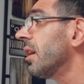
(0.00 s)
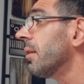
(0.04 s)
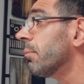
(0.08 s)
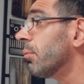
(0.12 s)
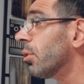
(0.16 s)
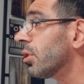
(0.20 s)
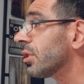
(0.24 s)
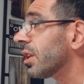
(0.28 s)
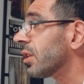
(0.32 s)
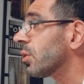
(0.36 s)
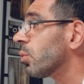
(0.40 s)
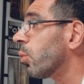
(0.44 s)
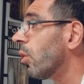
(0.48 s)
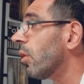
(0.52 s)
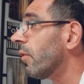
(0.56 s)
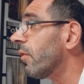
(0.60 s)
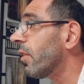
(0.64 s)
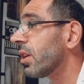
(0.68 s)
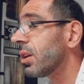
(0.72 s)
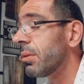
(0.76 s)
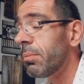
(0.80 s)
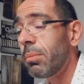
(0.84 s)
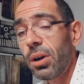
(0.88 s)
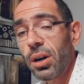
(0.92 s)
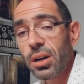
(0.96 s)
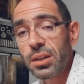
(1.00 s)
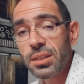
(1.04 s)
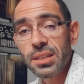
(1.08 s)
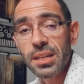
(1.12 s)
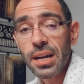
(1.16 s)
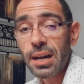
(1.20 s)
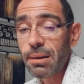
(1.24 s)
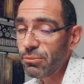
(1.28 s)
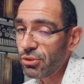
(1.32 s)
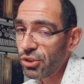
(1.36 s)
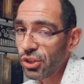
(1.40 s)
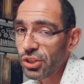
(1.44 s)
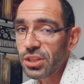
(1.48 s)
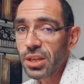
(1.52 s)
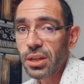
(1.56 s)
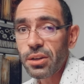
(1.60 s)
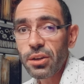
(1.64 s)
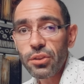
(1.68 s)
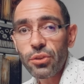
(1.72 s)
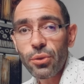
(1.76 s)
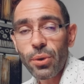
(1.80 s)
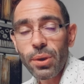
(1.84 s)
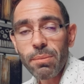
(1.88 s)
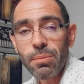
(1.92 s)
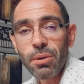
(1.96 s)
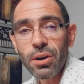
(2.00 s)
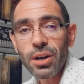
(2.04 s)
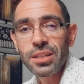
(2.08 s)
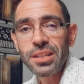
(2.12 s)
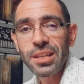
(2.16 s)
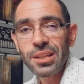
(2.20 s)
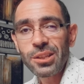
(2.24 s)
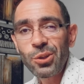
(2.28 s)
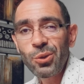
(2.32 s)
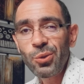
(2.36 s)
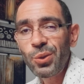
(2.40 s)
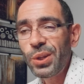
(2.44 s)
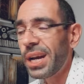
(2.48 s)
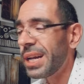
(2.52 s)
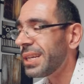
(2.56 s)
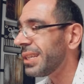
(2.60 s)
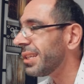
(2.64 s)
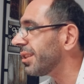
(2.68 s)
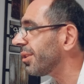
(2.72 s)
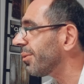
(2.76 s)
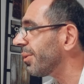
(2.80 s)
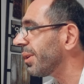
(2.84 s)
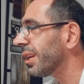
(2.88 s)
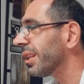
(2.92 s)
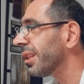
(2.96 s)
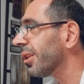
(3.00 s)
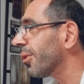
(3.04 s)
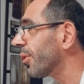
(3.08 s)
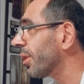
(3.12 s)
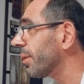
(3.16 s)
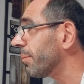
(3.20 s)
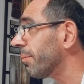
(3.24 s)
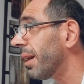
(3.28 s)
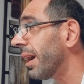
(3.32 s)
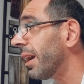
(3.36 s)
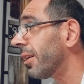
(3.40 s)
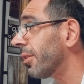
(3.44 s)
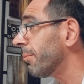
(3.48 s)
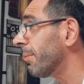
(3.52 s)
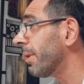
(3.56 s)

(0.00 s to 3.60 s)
booked at $1,200, got him just under $3 at $293 a loaded mile.